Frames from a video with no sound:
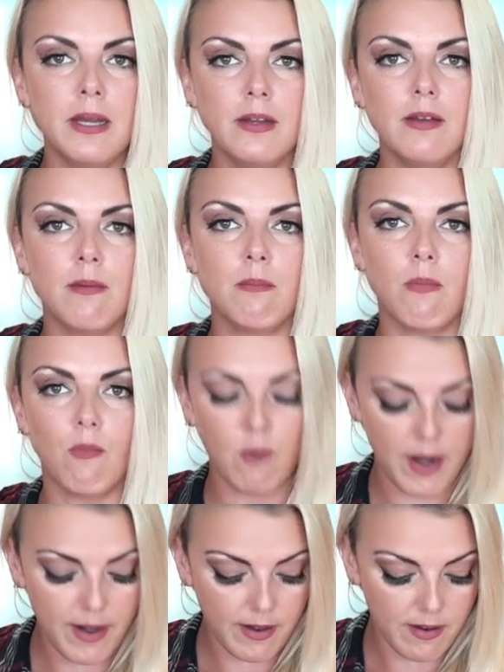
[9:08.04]
medium
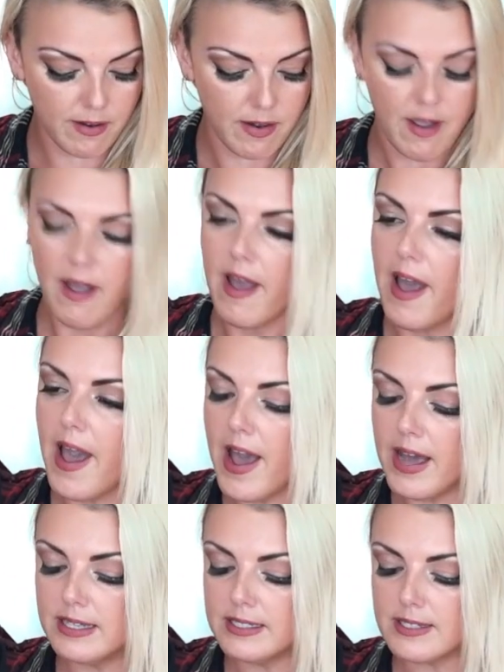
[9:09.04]
rare.
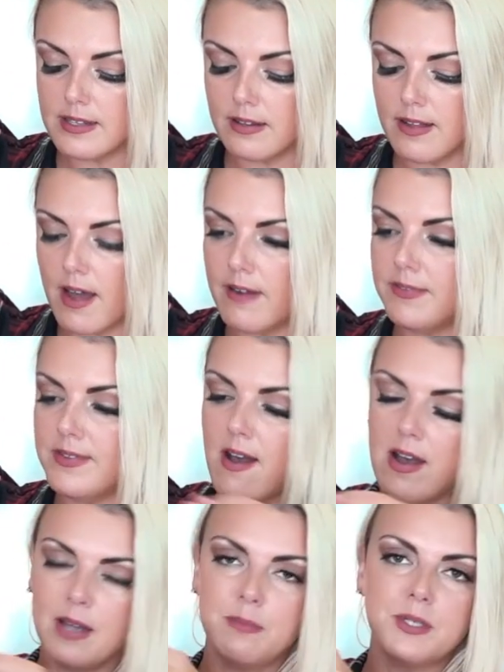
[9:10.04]
And a lot of
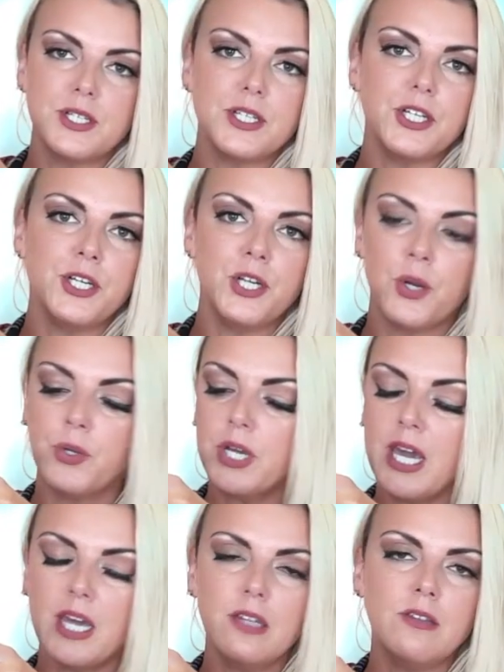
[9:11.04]
times, you know, you
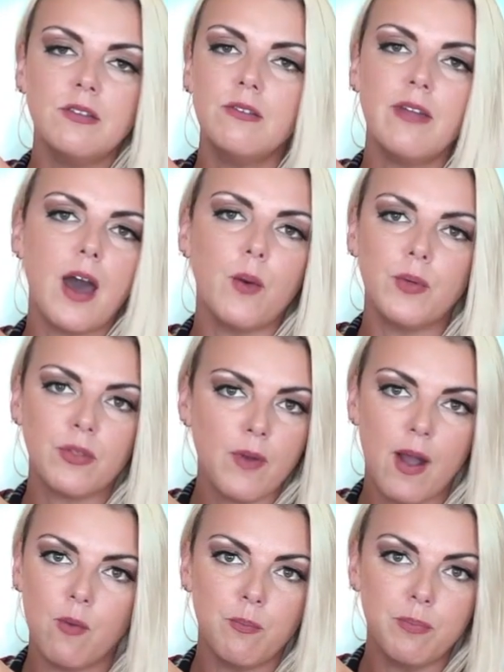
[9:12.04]
can't do that with
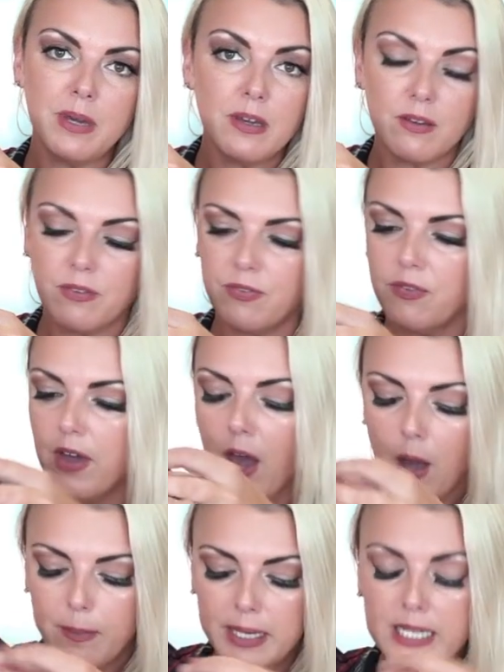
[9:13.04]
ground beef
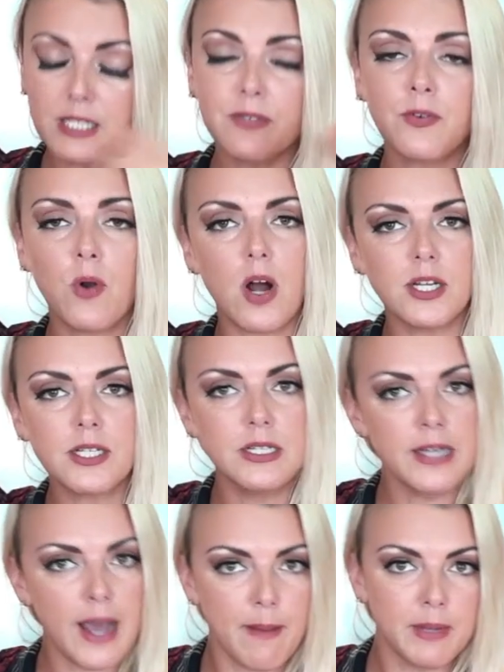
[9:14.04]
because of
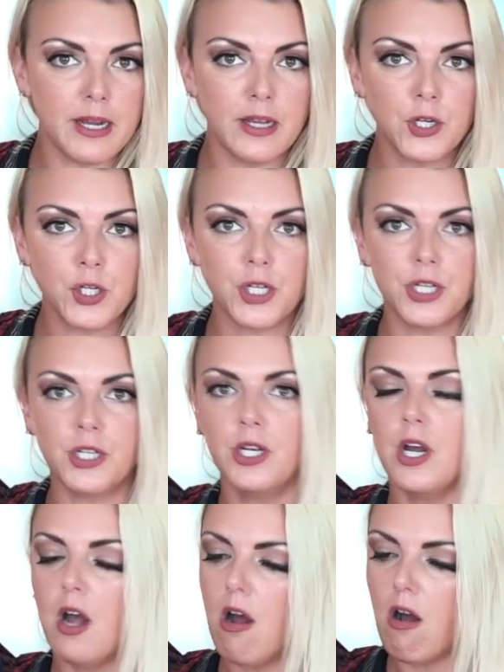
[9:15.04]
cross-contamination,
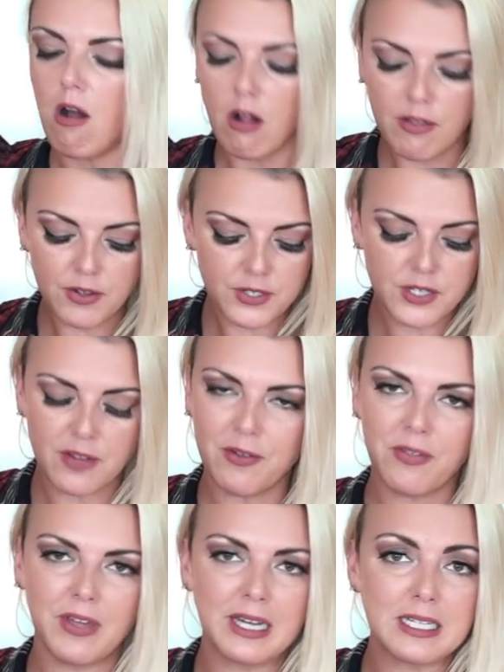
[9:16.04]
all those other
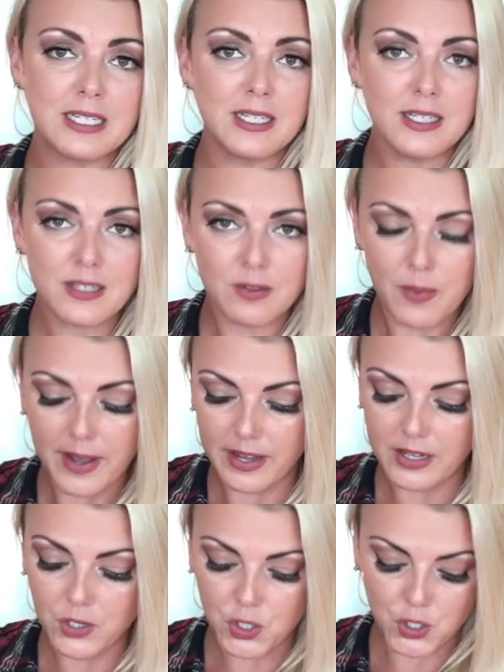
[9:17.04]
things. This
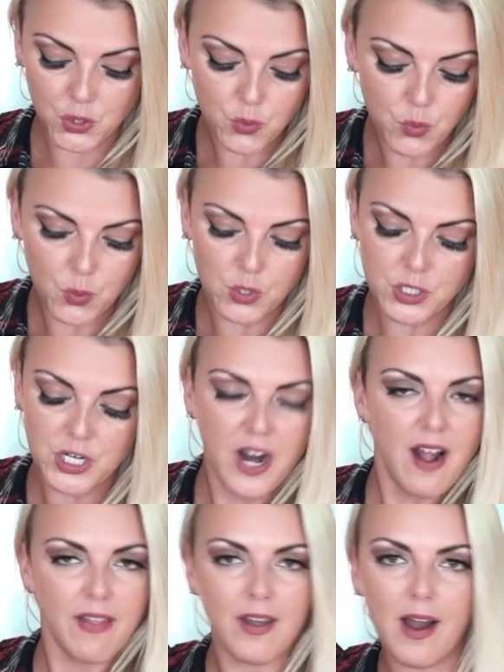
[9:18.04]
way ensures
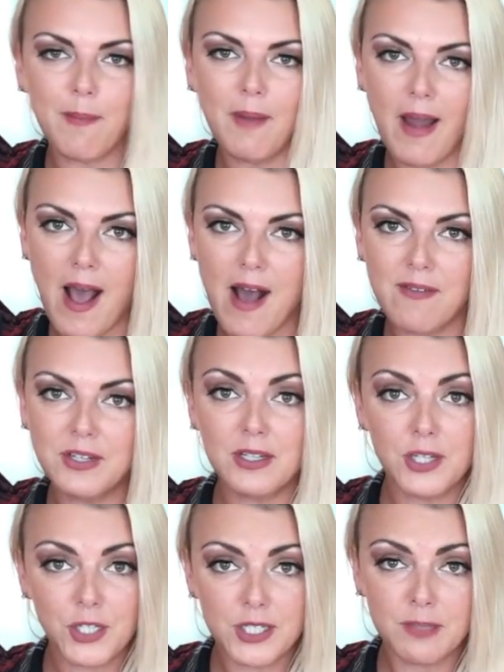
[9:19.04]
that I'm gonna have a
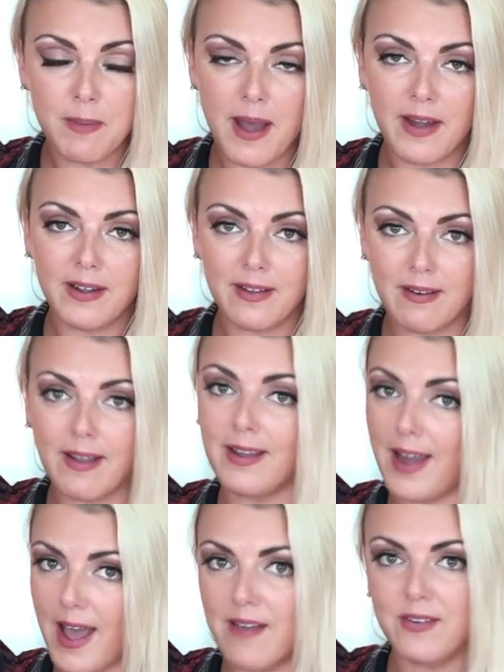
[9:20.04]
delicious patty and I
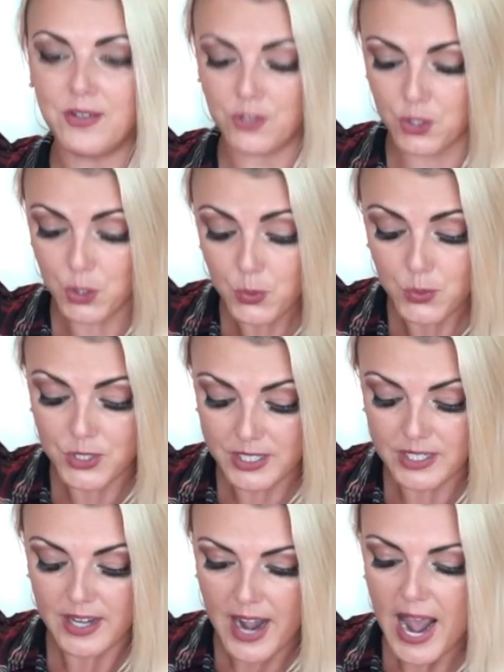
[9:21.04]
can have it as juicy
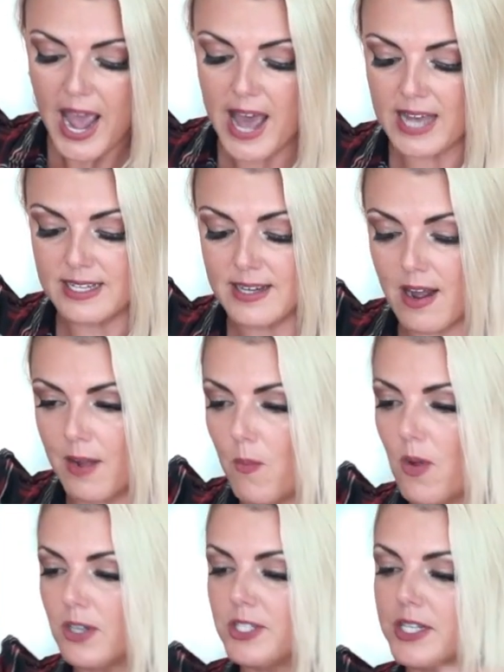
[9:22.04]
as I
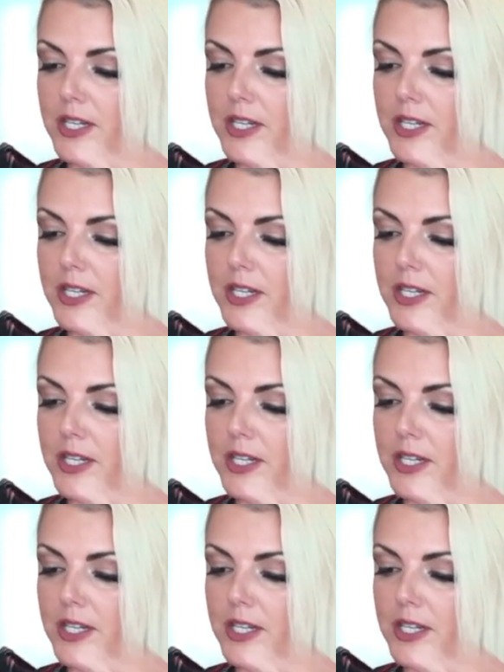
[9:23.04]
want